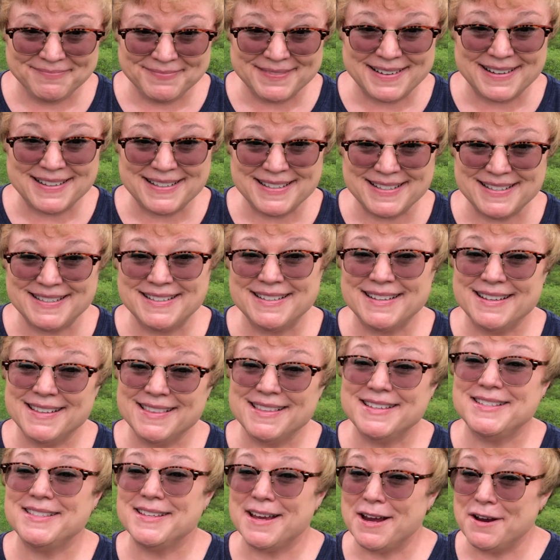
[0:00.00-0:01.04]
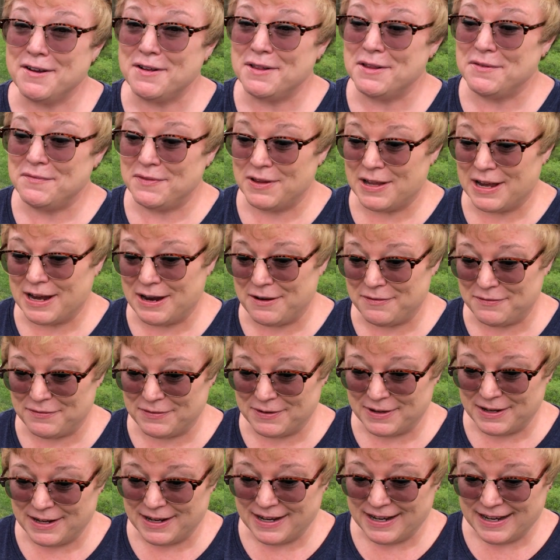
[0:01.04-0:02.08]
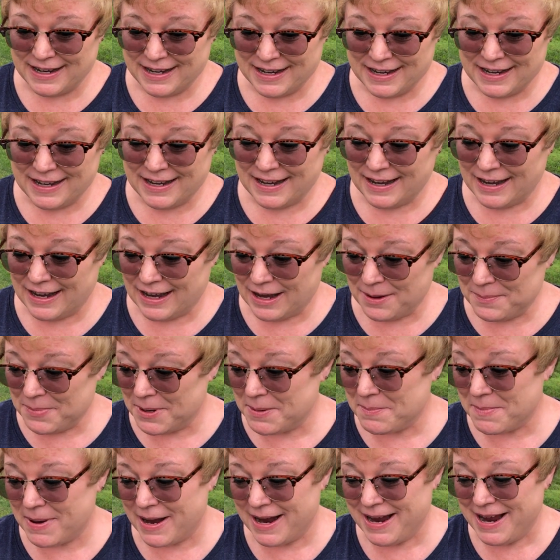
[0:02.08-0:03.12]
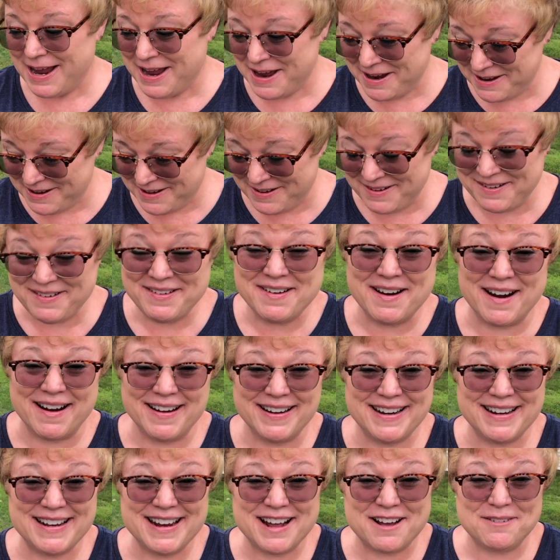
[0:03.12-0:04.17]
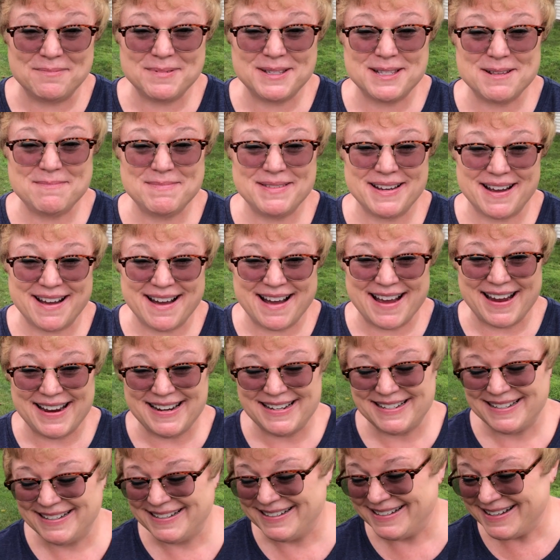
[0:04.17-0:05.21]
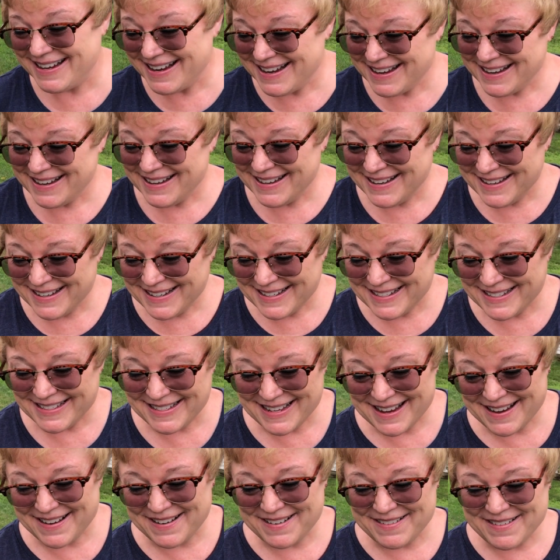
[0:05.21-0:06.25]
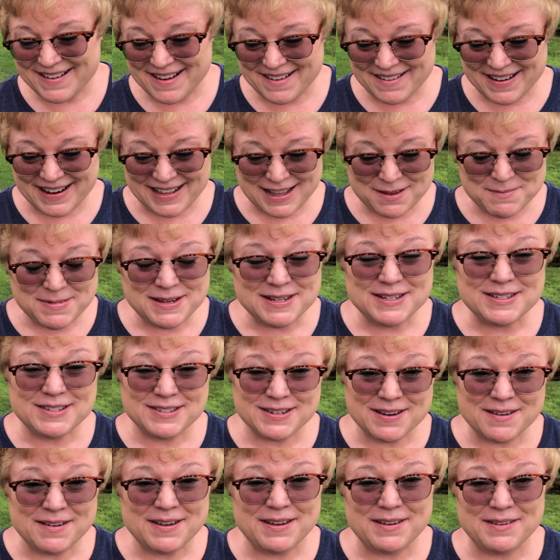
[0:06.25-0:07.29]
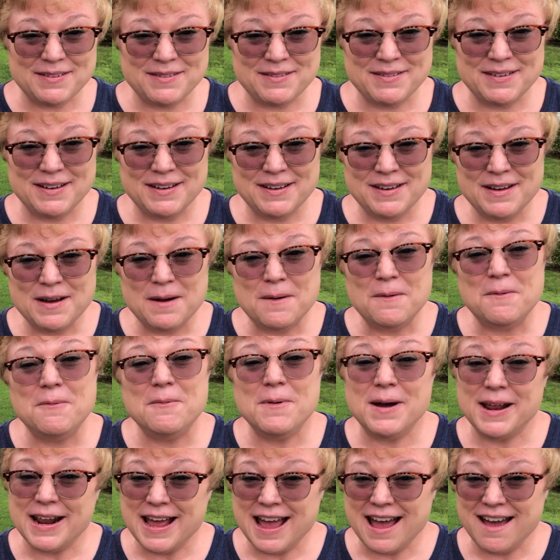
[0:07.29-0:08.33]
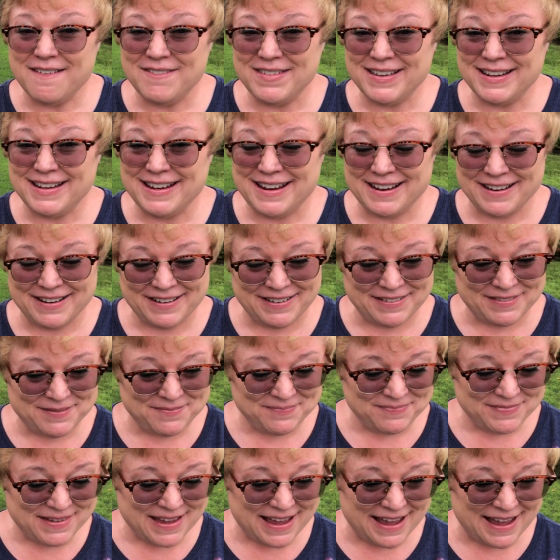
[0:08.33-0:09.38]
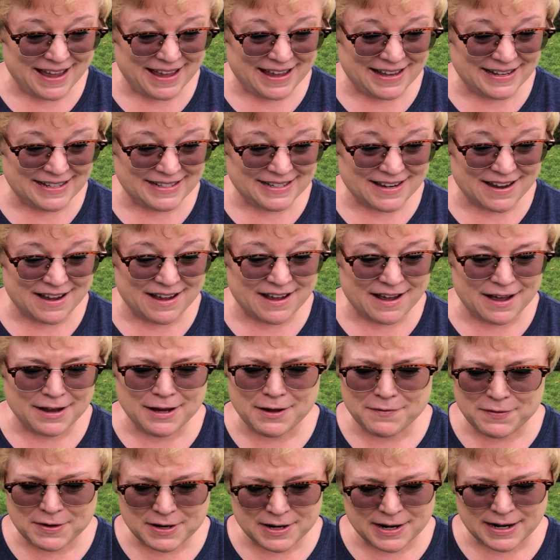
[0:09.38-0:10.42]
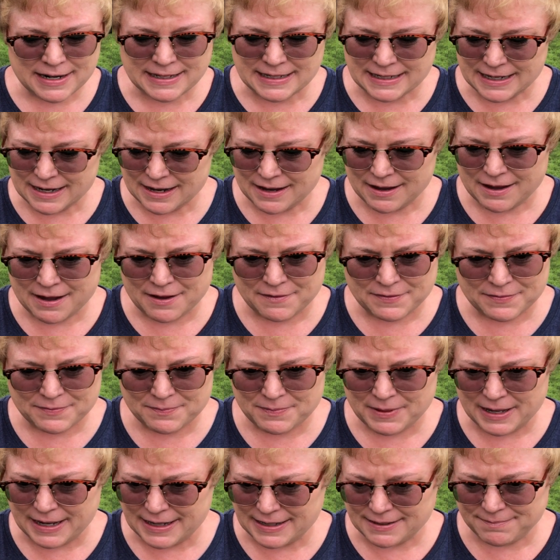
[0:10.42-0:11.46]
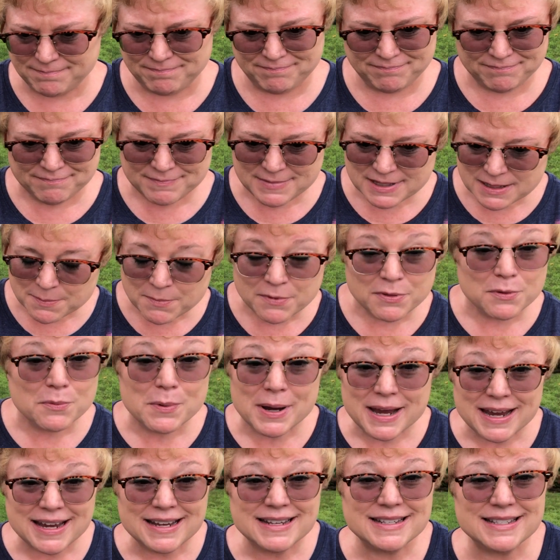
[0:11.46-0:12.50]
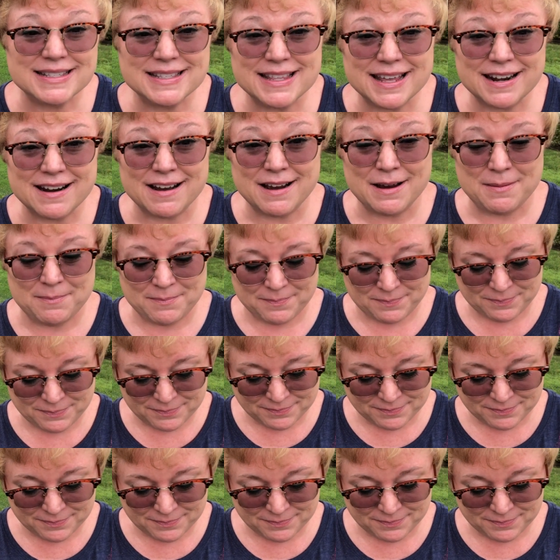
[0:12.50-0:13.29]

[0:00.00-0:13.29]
it's the cycle of life, but my garden helps them to hide. So, all right, let me show you what I have in here, and I'll give you an idea of like some of the ways that I'm